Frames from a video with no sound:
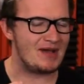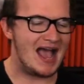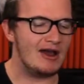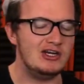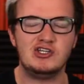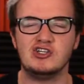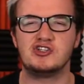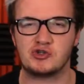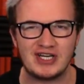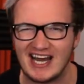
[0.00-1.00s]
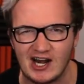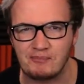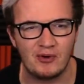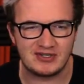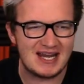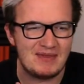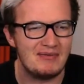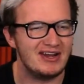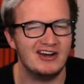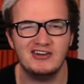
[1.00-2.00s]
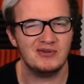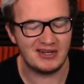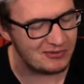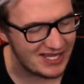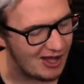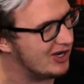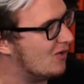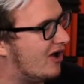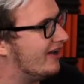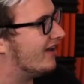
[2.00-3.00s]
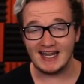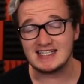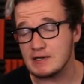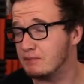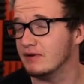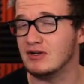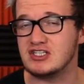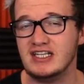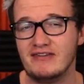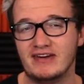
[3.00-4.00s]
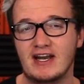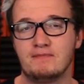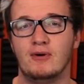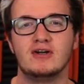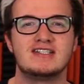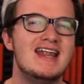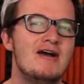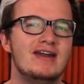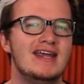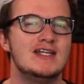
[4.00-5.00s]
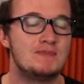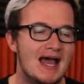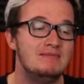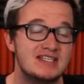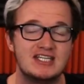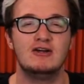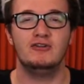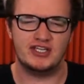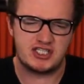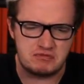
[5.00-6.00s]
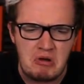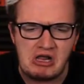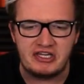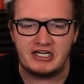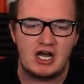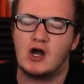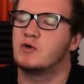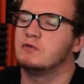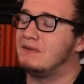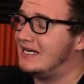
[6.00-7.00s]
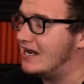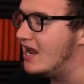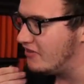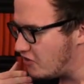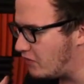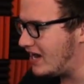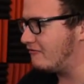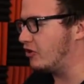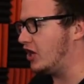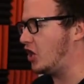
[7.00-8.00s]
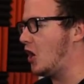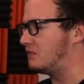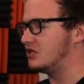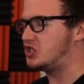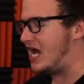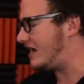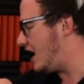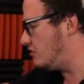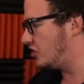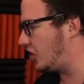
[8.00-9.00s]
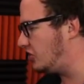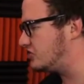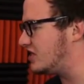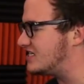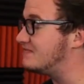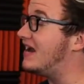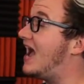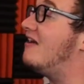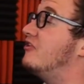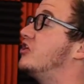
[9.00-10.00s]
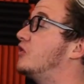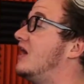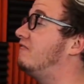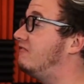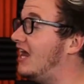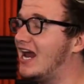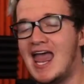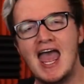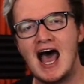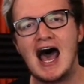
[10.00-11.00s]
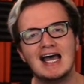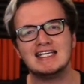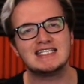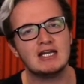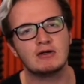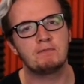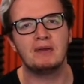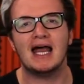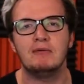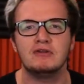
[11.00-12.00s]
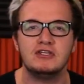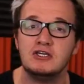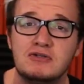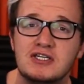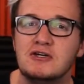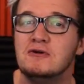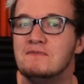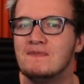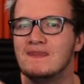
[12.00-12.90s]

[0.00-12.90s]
about how you should treat airports. I'm not here to do that. Do what the hell you want. Yes, I pretty much live in airports nowadays, but I'm still this small little awkward bean that whenever I go up to the checkout and the girl says to me, have a great flight, I still reply with you two